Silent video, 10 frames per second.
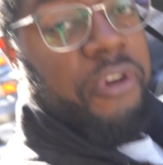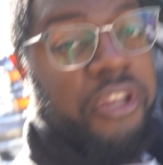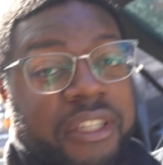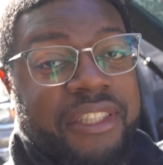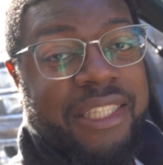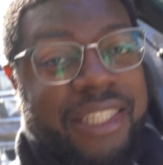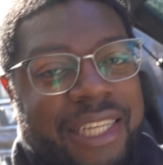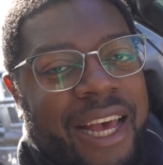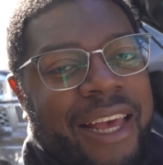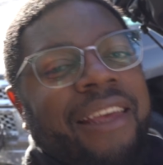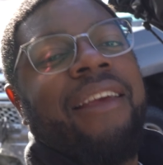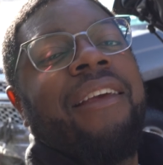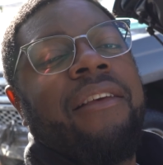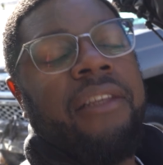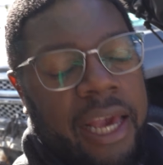your GTI,
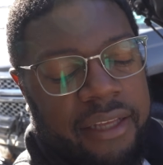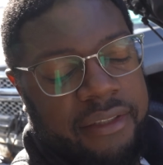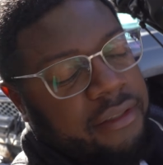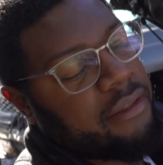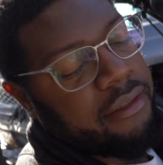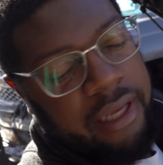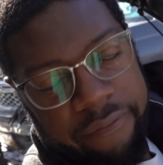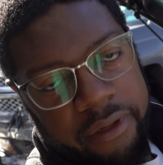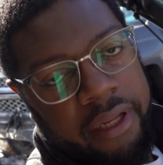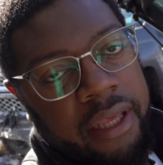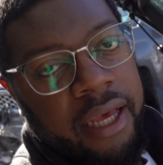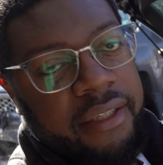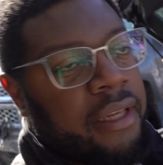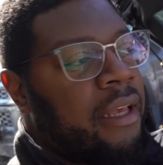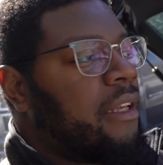yes, definite
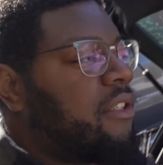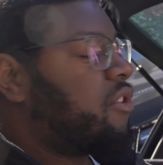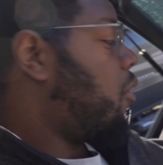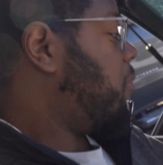yes. So